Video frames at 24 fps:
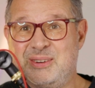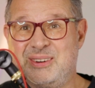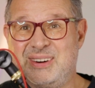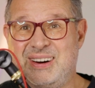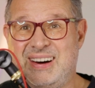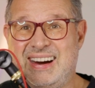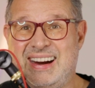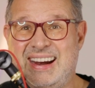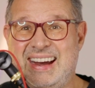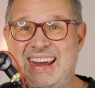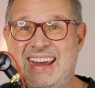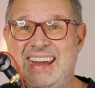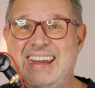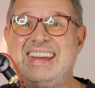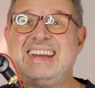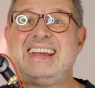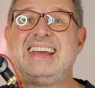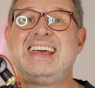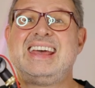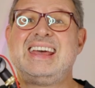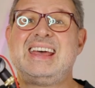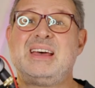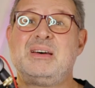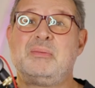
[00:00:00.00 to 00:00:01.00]
right?
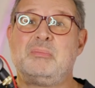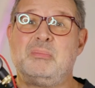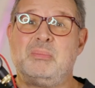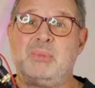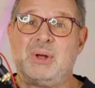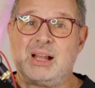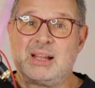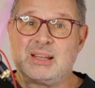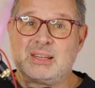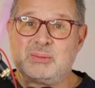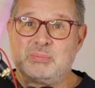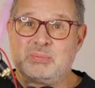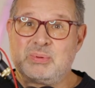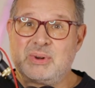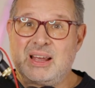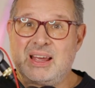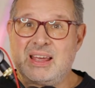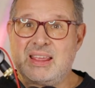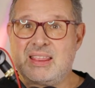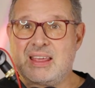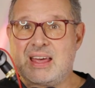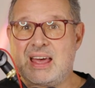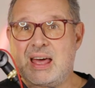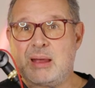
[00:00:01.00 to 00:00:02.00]

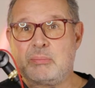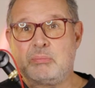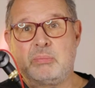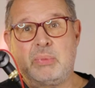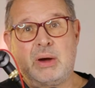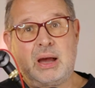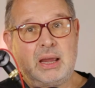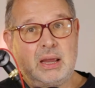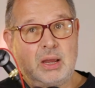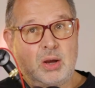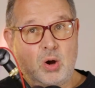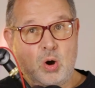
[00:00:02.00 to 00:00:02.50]
Multiply that by